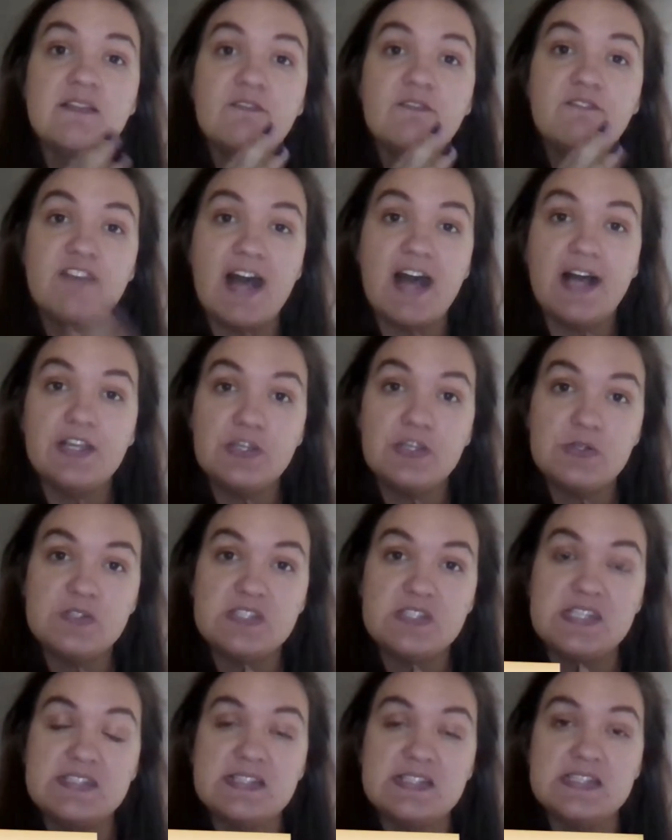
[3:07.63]
values,
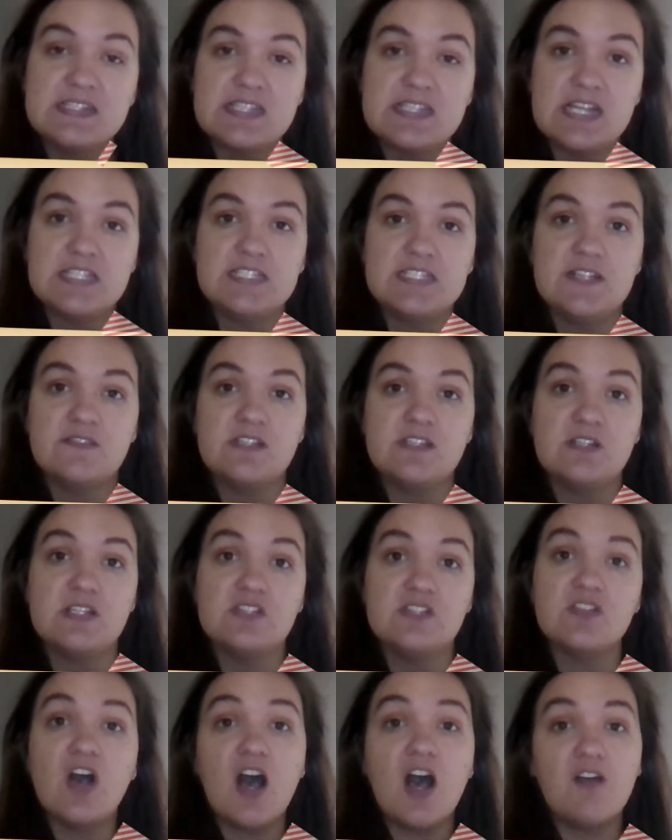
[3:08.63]
these incentives, and
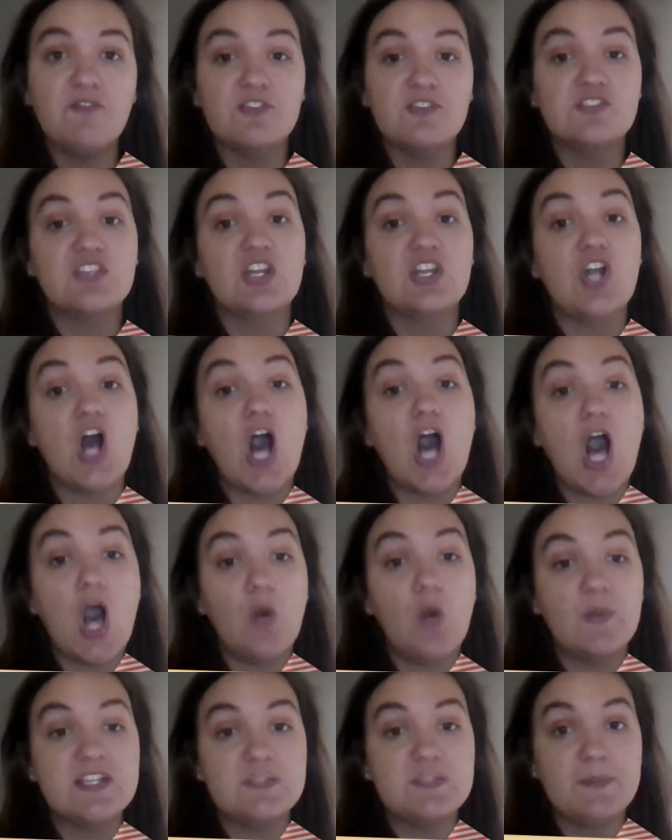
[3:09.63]
these offers can
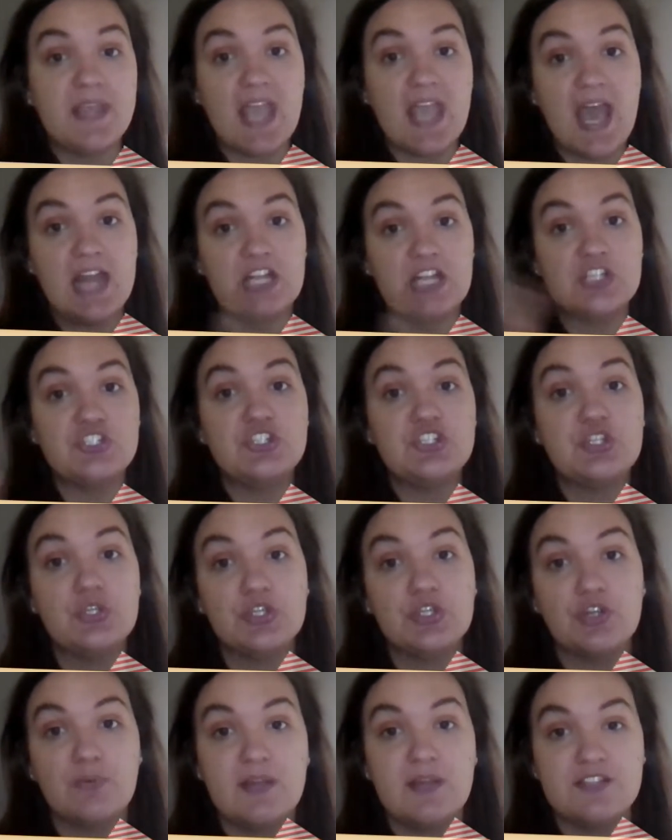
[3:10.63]
always be added to
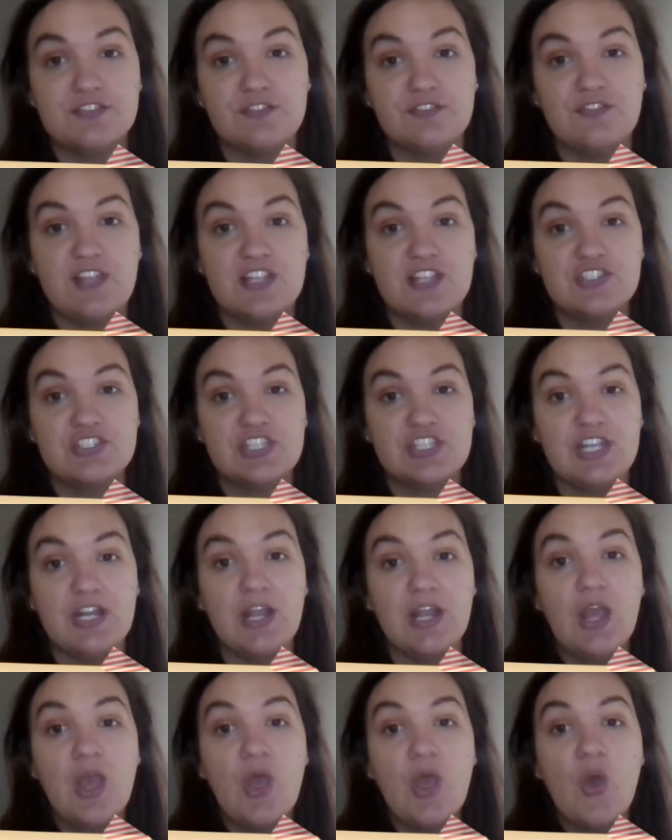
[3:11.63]
your
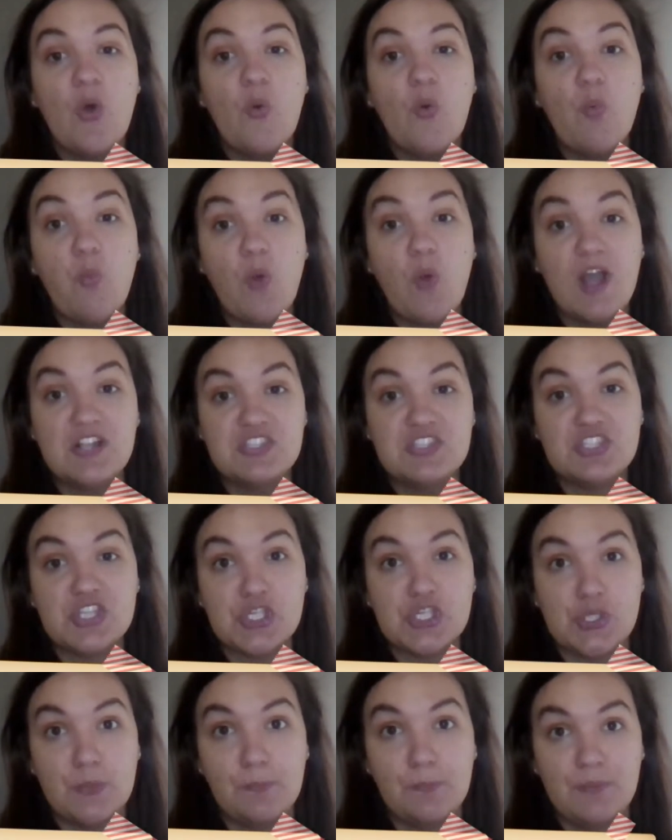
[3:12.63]
reservation once
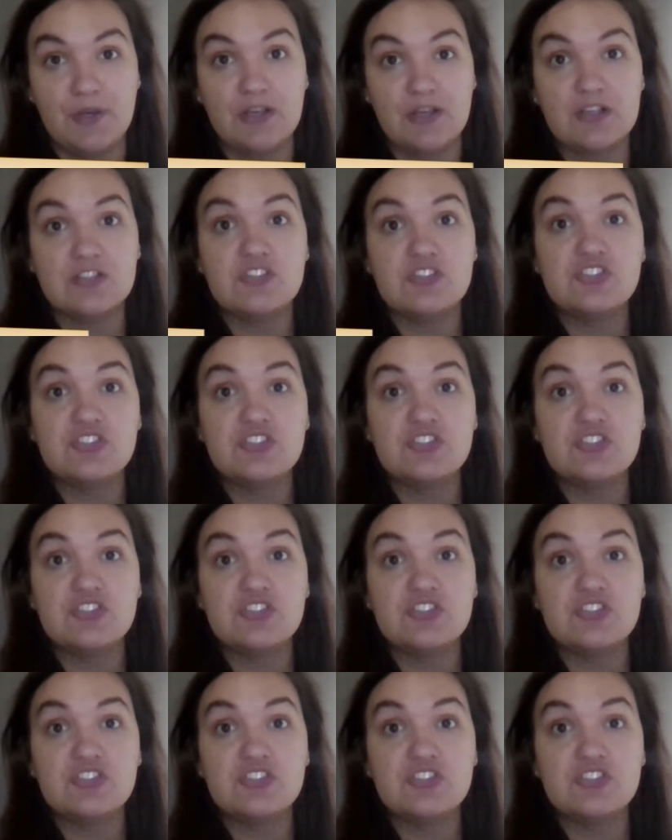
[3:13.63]
you book.